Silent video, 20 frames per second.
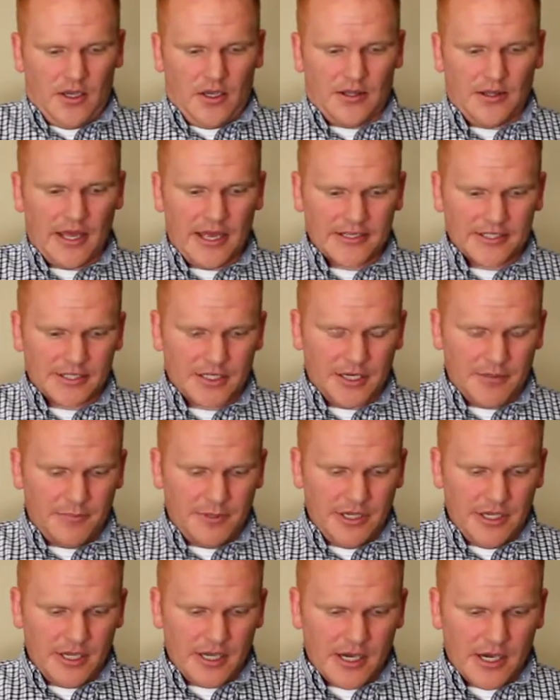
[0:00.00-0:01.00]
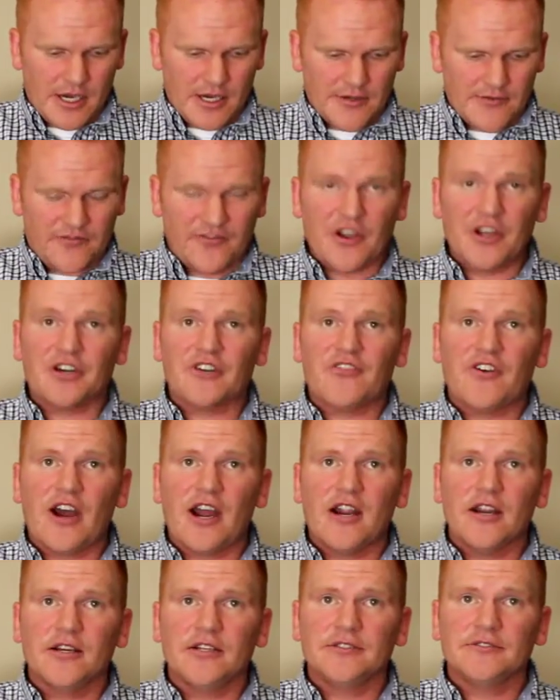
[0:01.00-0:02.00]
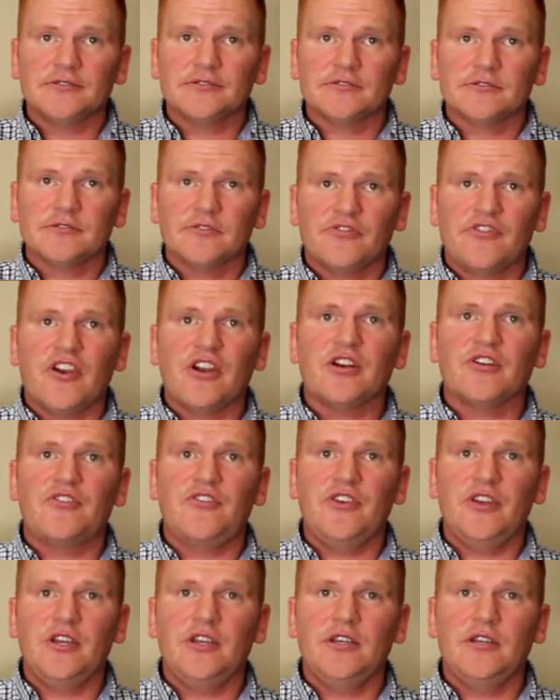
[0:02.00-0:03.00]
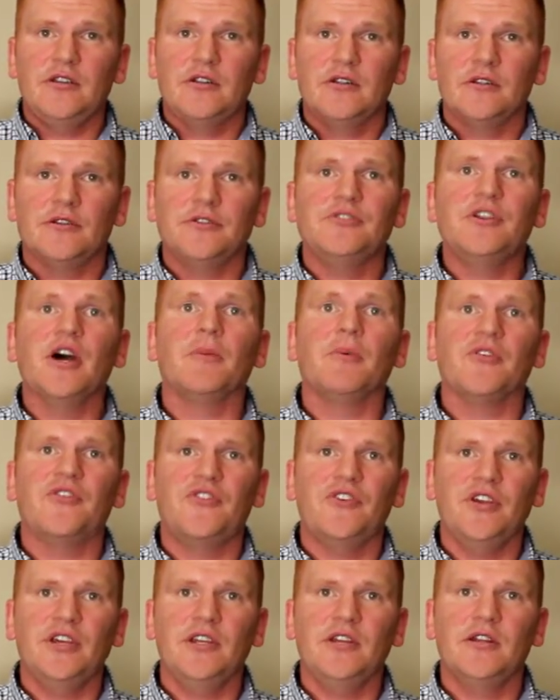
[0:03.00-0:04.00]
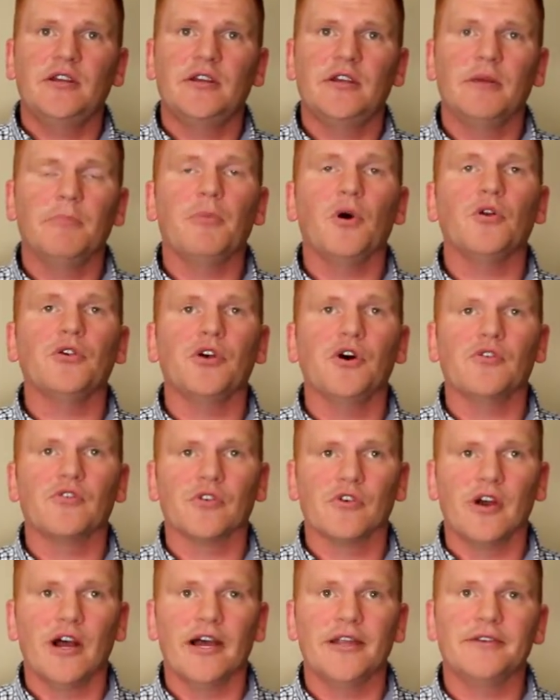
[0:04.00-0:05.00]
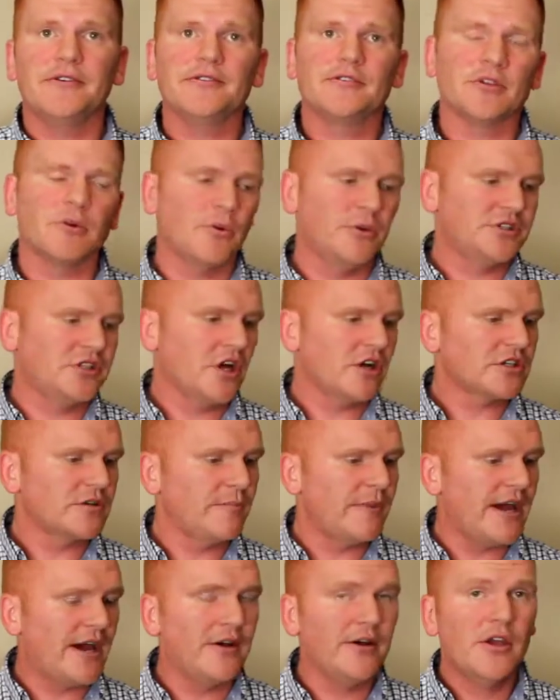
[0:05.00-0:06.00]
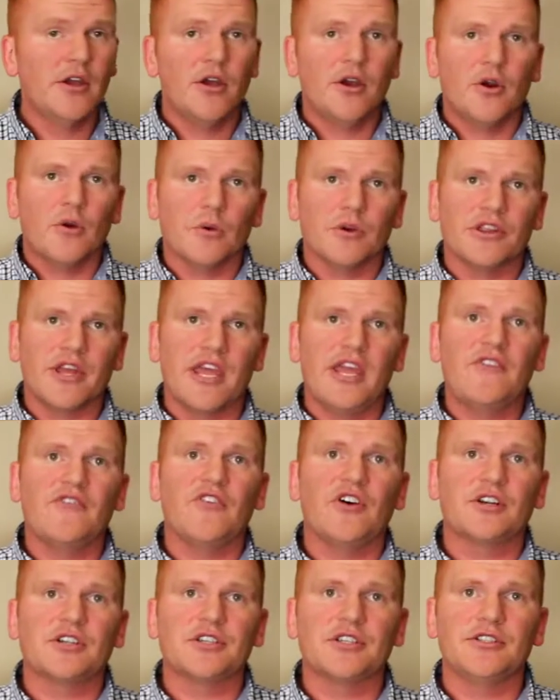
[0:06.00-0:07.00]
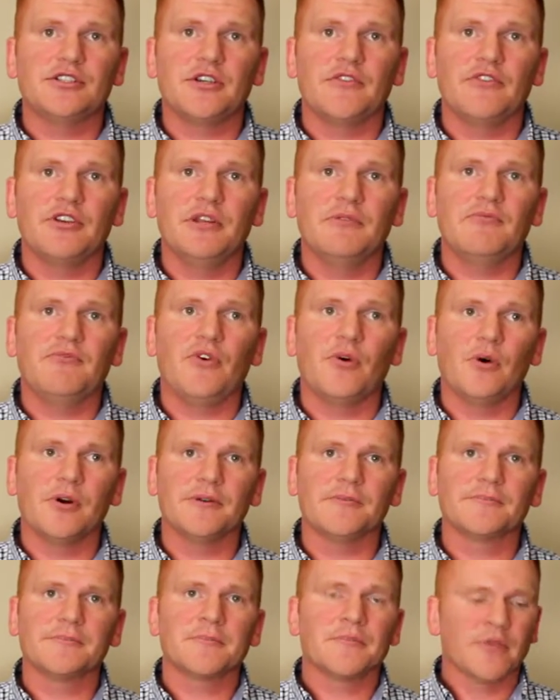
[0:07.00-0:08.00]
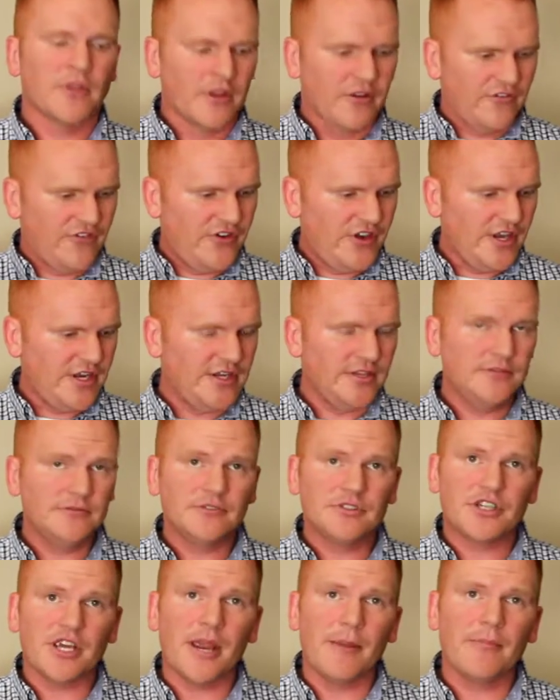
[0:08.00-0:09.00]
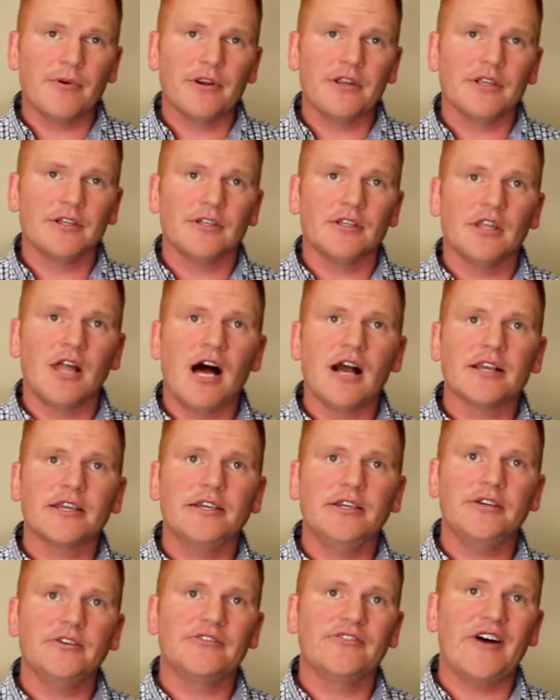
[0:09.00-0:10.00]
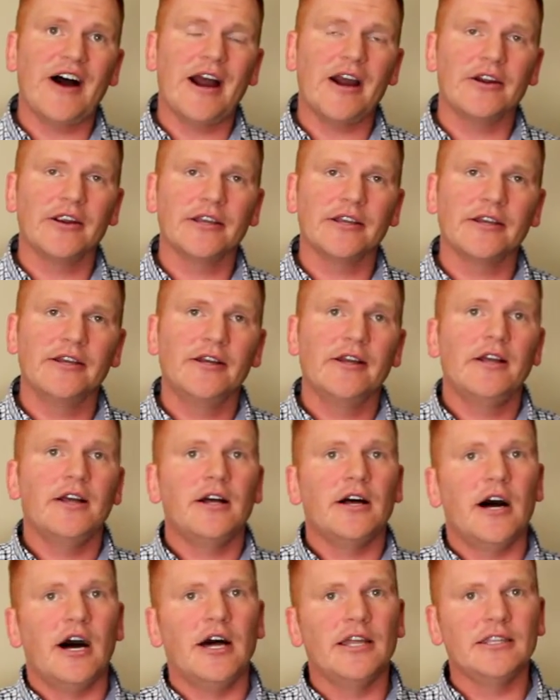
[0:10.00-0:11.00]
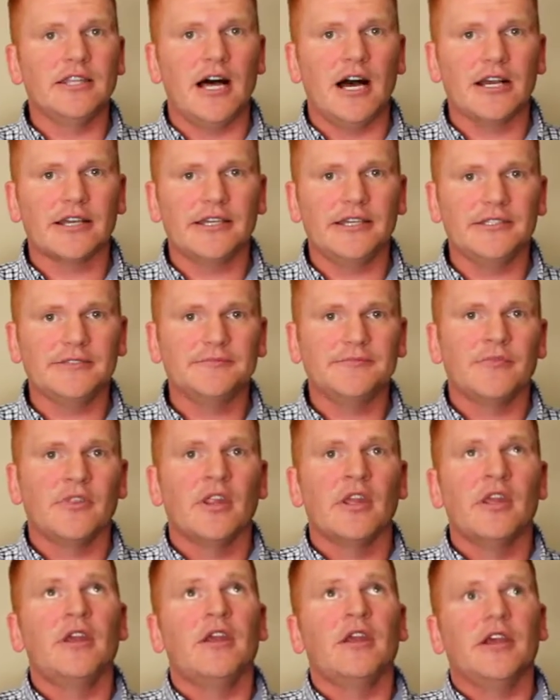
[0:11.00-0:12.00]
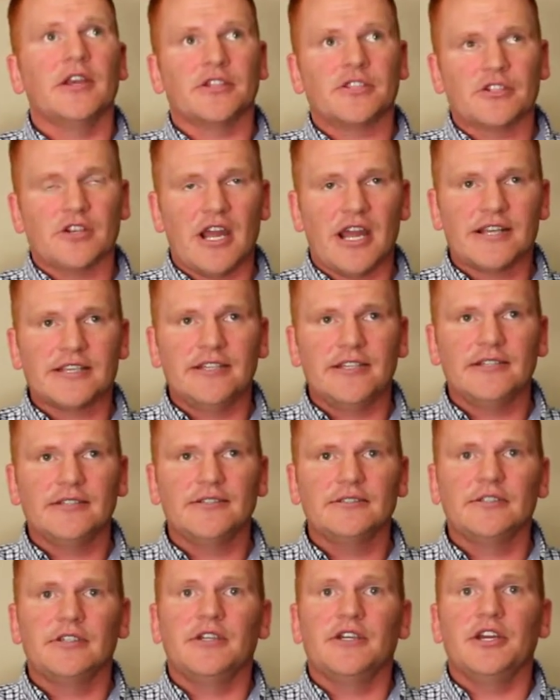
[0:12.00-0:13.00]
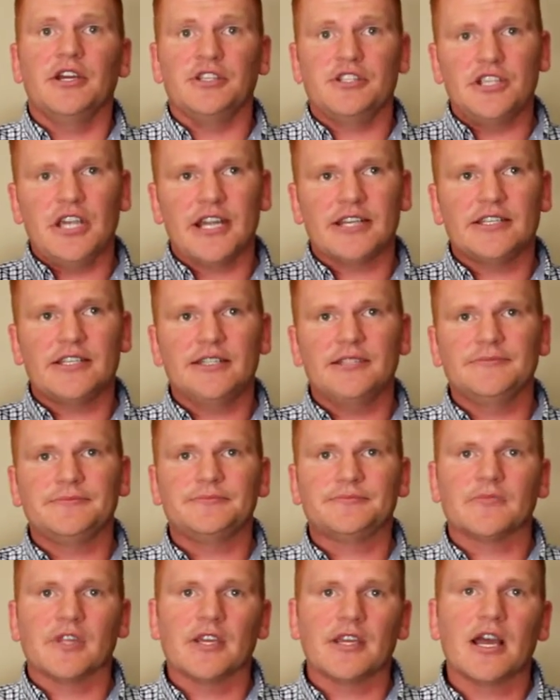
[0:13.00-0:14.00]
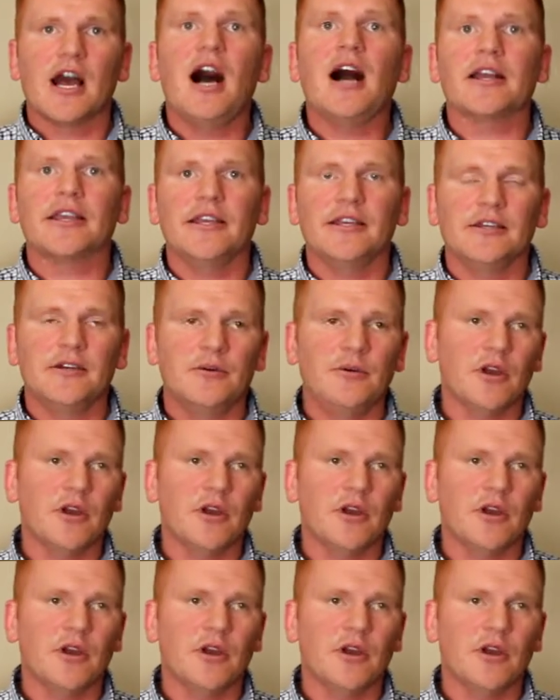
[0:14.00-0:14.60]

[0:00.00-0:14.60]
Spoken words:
That's going to be failure to fire, failure to feed, double feed, and bolt override. So what we talked about were the 8 functions of an M4: feeding, chambering, locking, firing, unlocking, extracting, ejecting, and cocking.